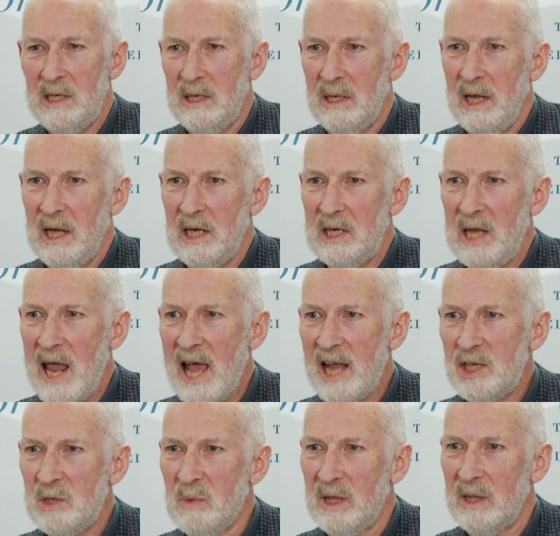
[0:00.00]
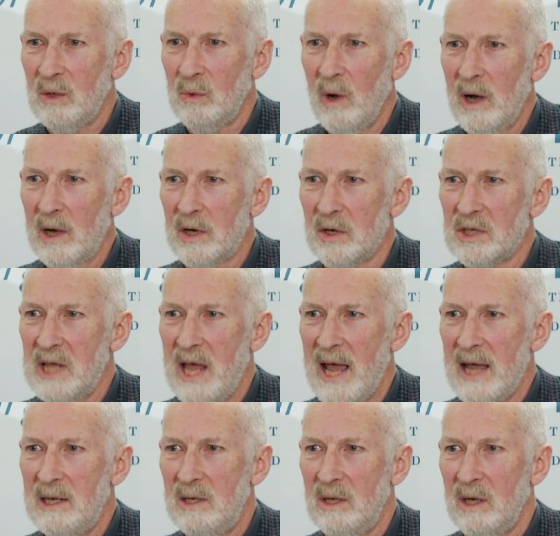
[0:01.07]
the attachment the workers
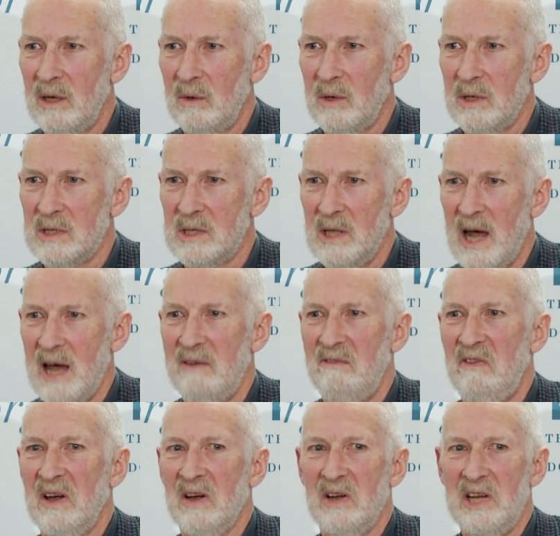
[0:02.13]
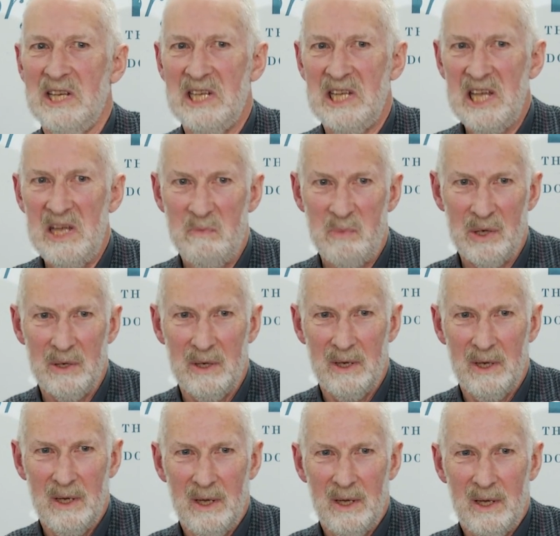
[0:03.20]
had to it was not very deep.
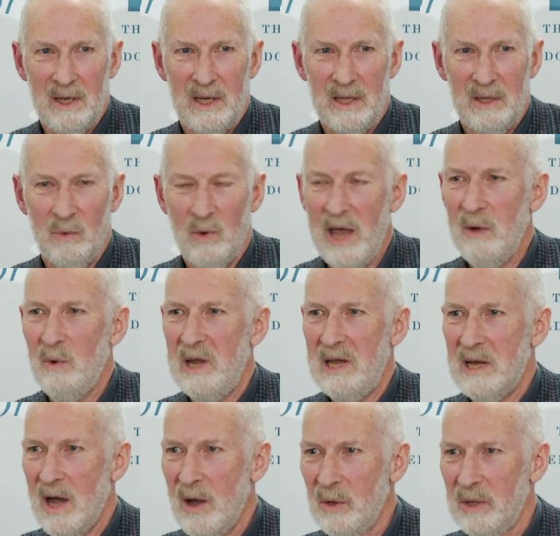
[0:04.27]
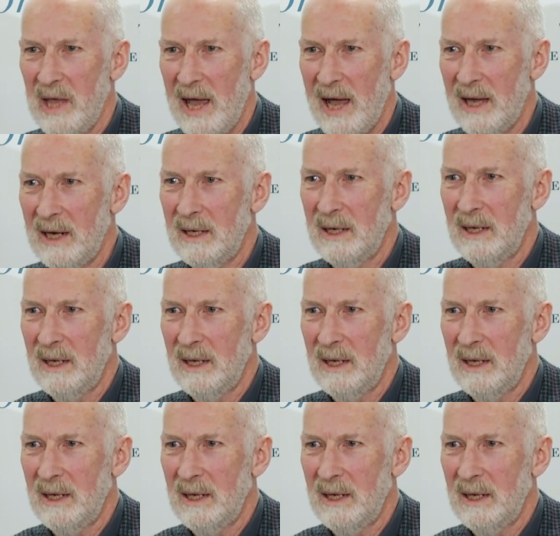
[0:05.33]
And the way we know that